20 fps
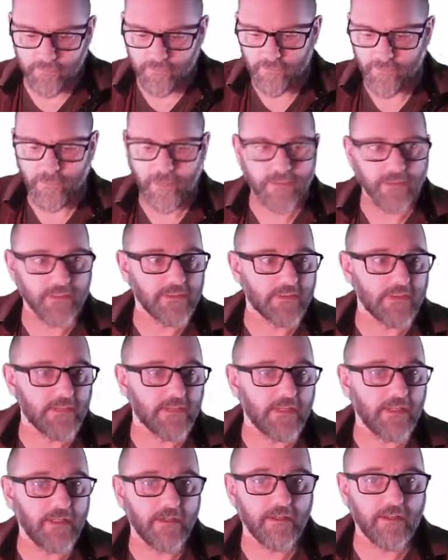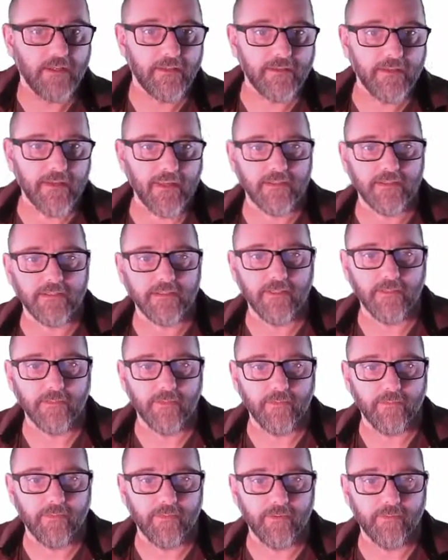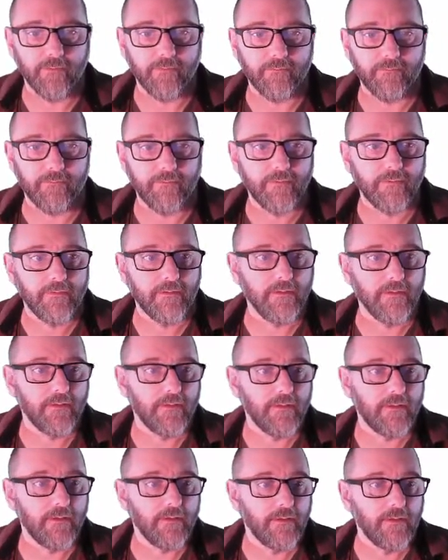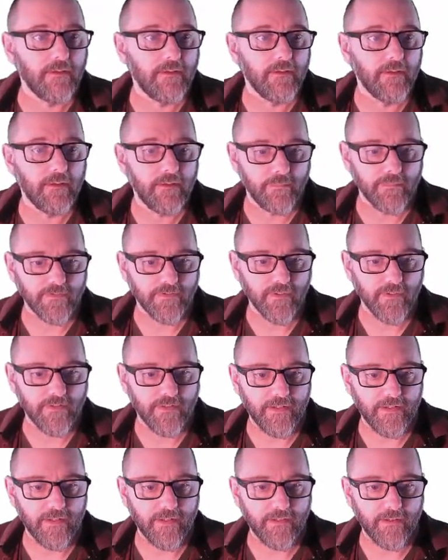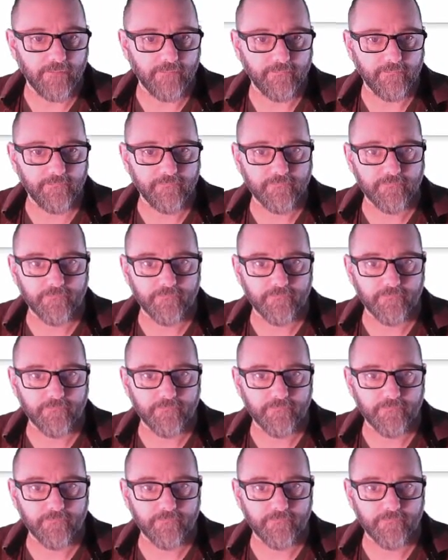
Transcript: sure what I just did there. I think I did something wrong. Let me try that again.